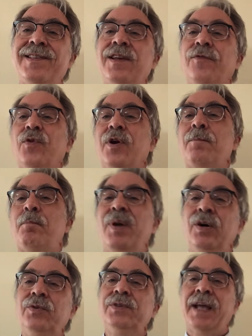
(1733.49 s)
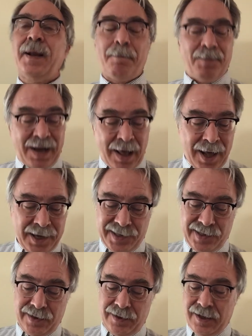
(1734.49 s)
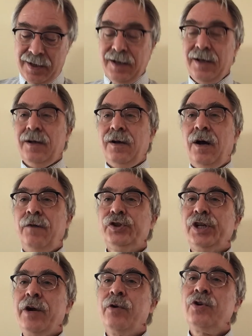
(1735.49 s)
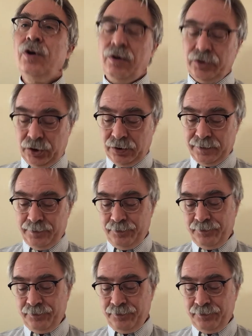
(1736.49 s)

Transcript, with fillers: different building blocks of shared culture